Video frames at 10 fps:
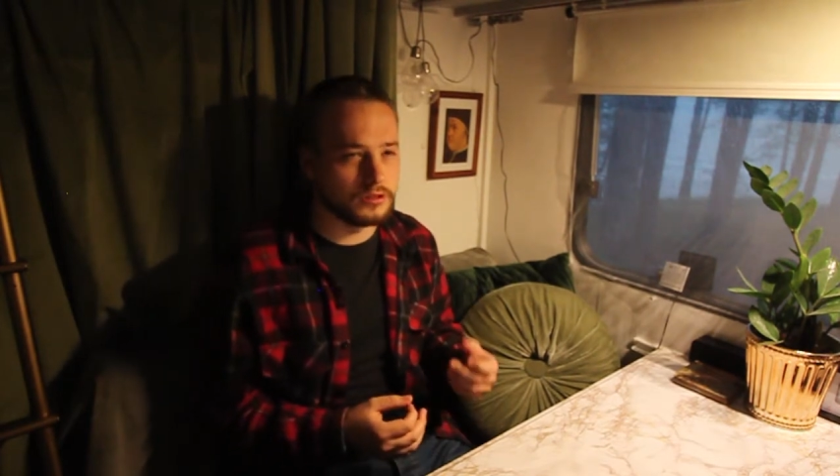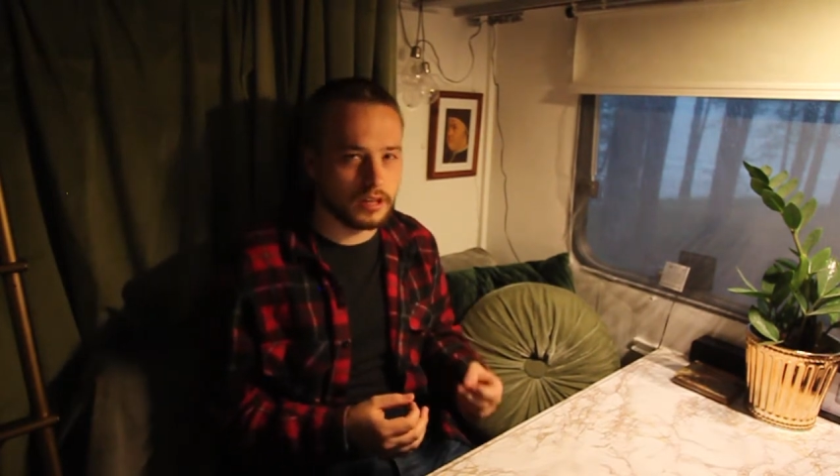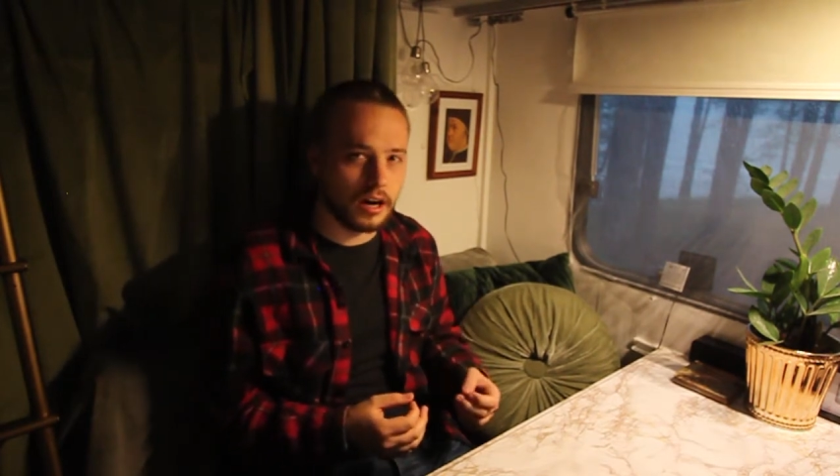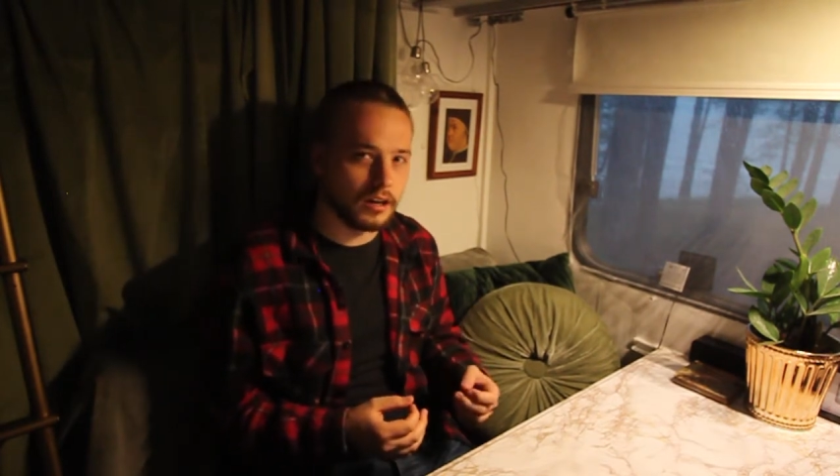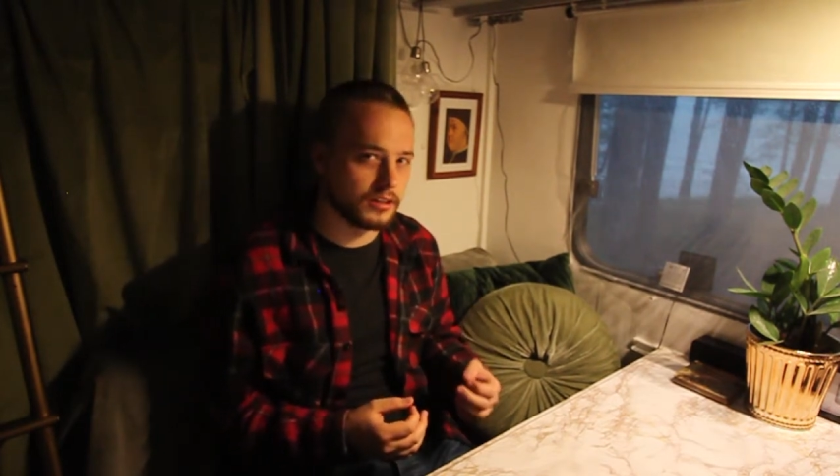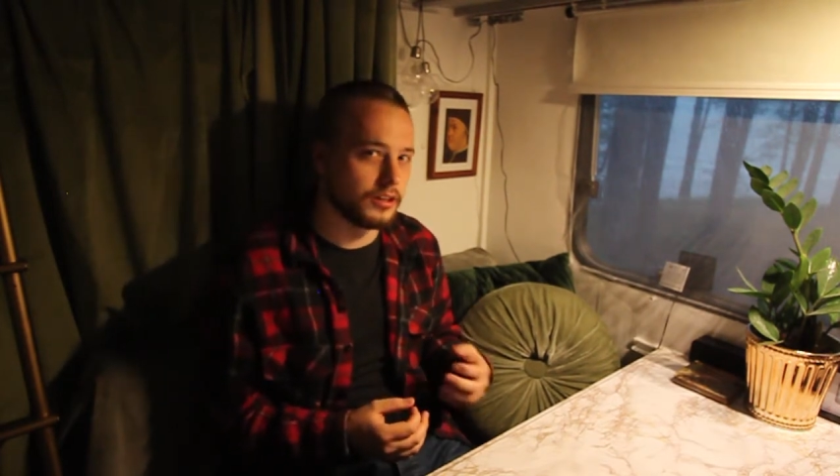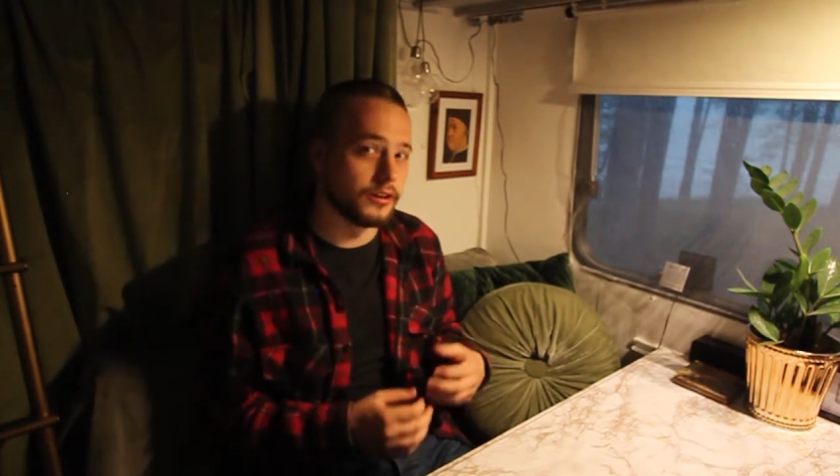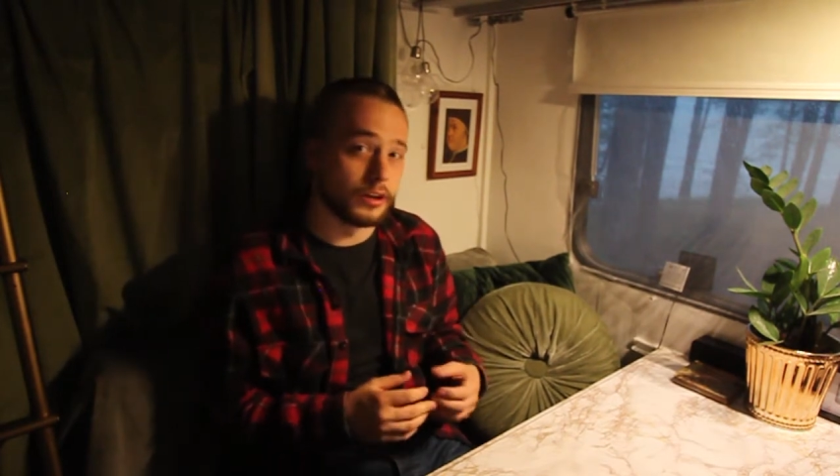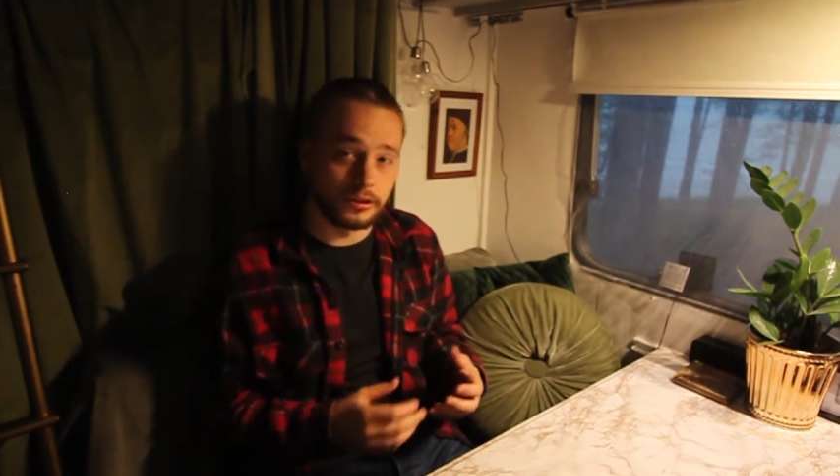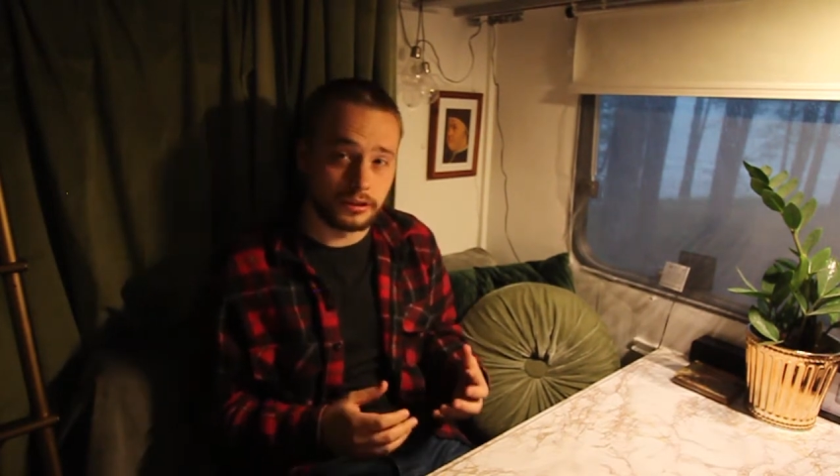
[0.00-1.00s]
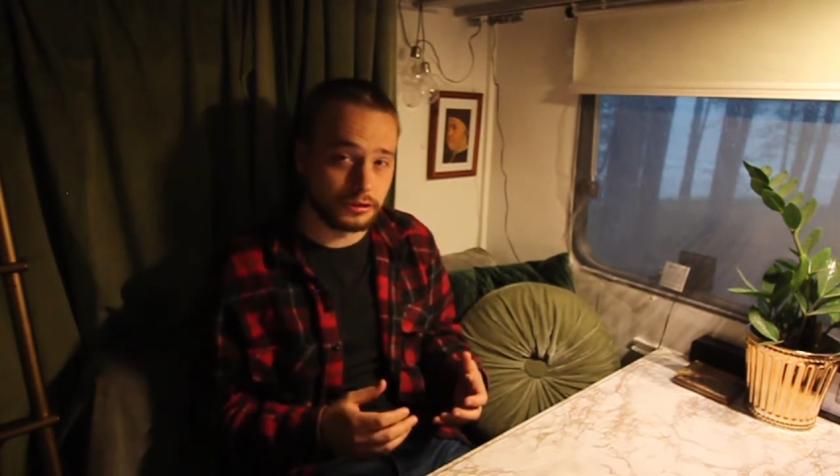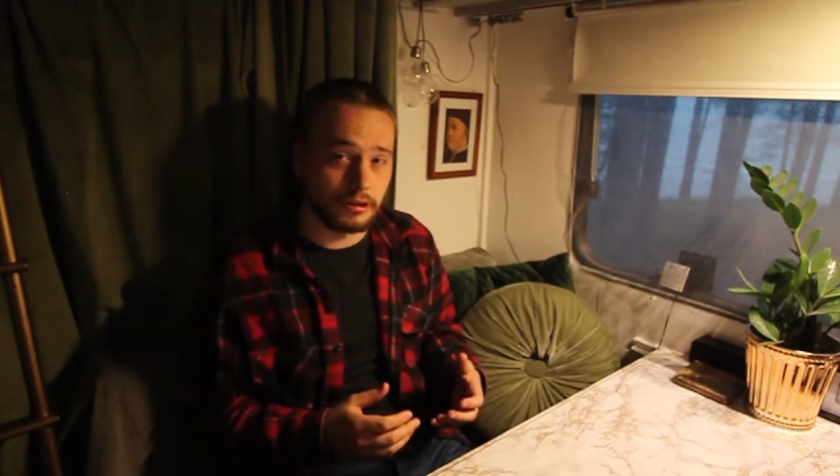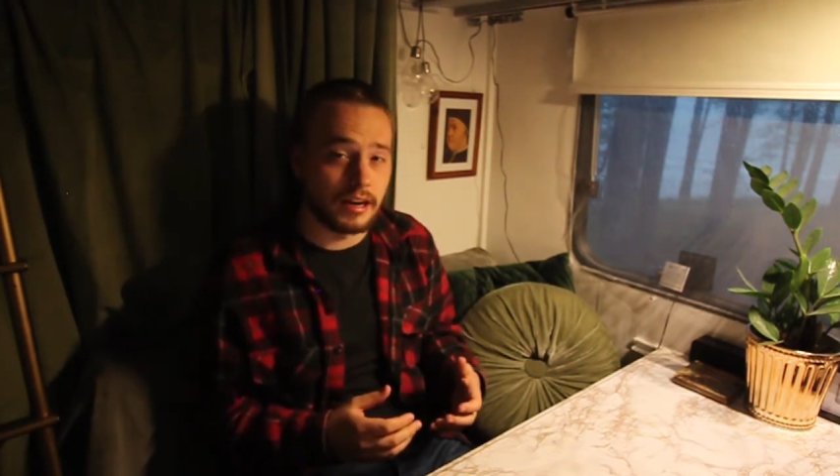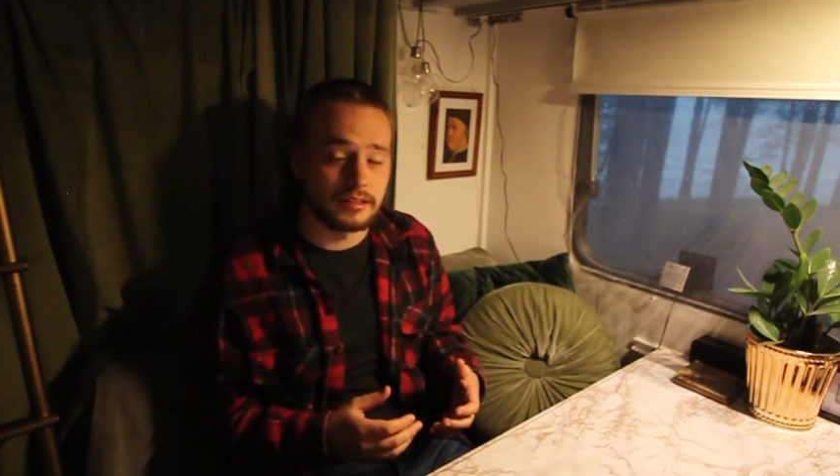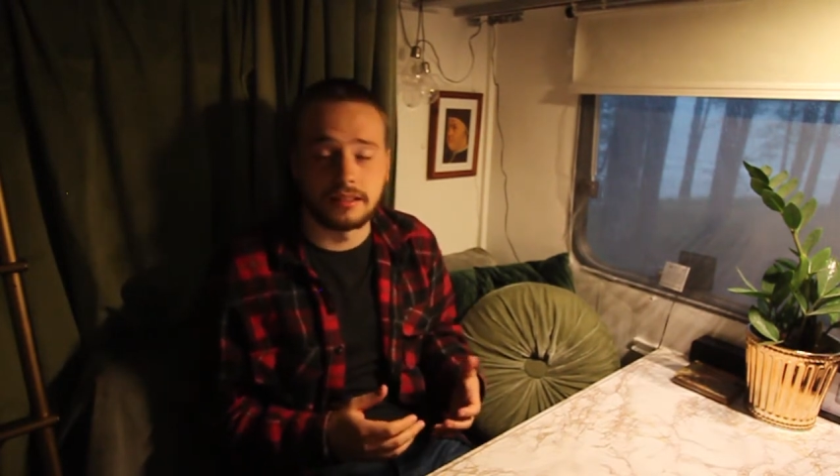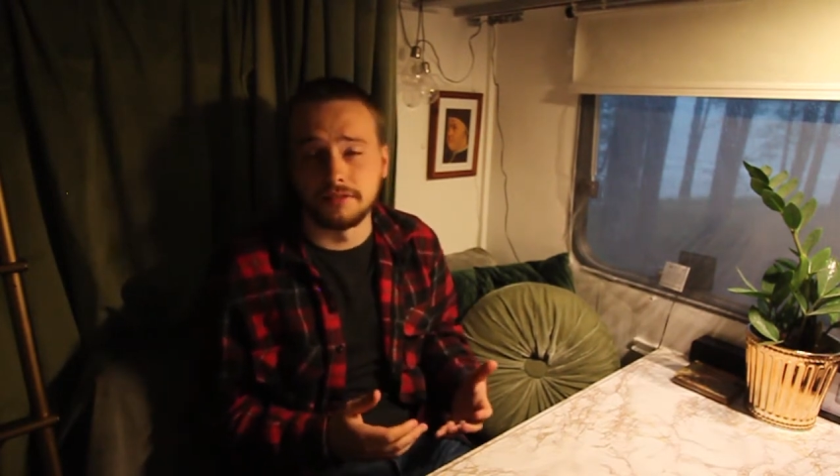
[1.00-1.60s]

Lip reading: darker, unattractive